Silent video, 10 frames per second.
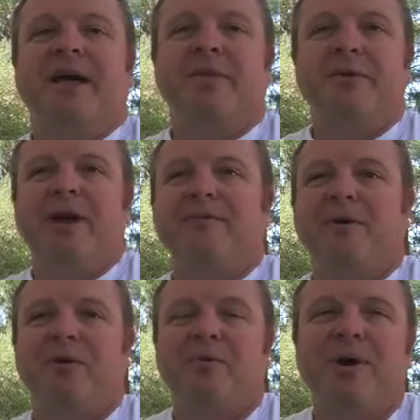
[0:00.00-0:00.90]
now that we have
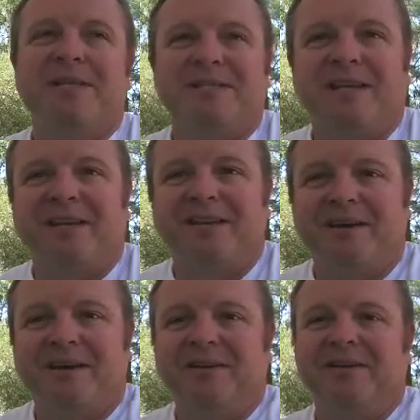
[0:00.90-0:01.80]
all our wet sanding
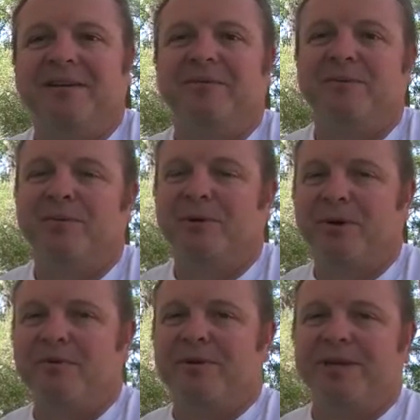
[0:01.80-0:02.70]
done, and we'll
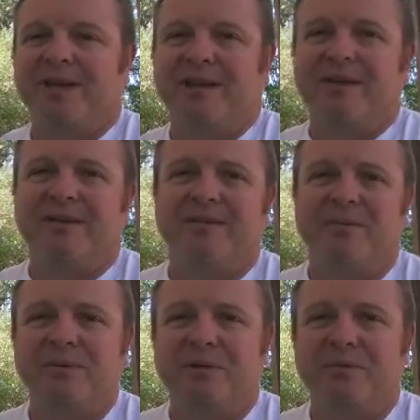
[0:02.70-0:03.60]
go over it again,
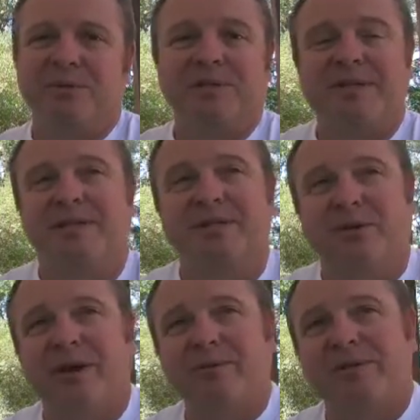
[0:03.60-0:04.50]
what we did was six,
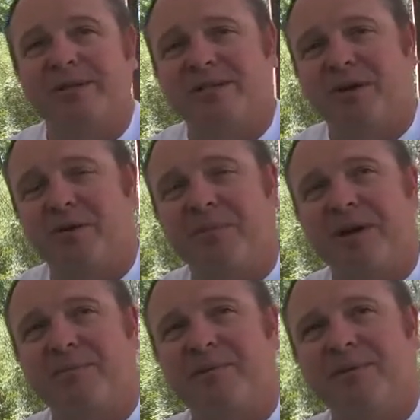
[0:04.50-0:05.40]
start out with 600
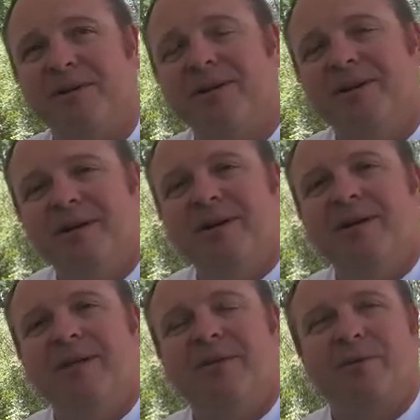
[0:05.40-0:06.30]
paper,
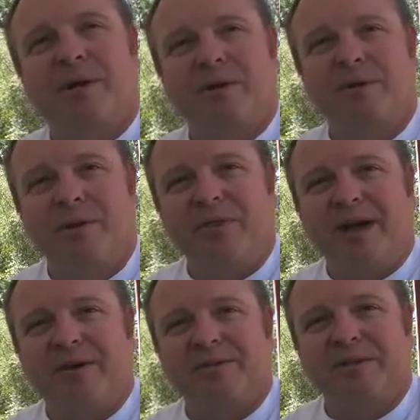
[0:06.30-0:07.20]
then we're gonna go to
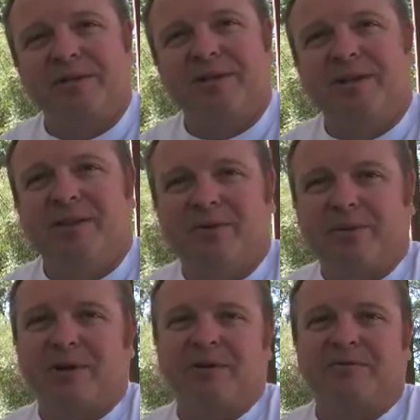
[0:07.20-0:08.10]
1,000, then
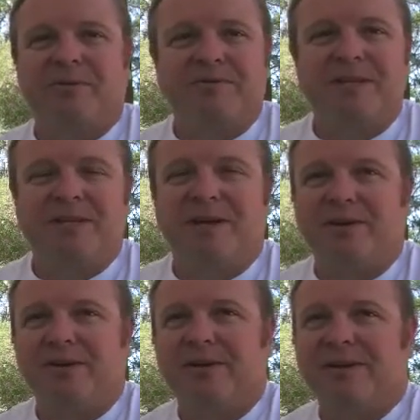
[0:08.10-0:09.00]
we're gonna go to
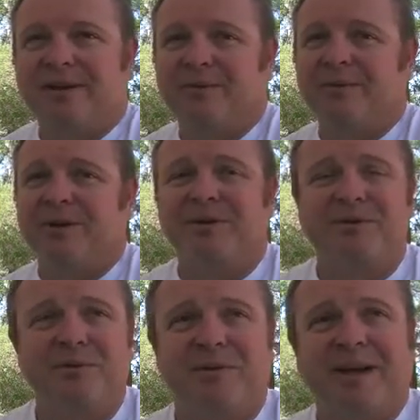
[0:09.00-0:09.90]
1,500, and we go to
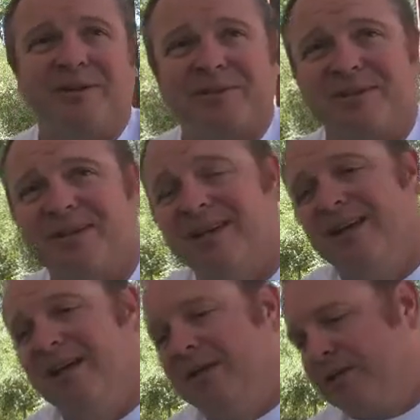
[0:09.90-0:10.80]
2,000.
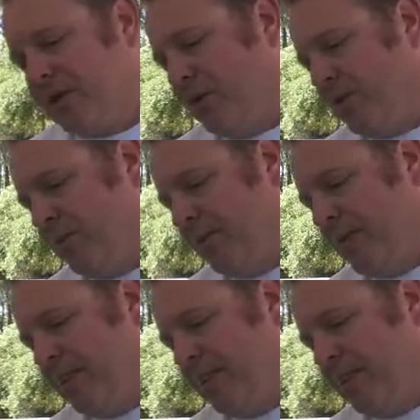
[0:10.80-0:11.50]
So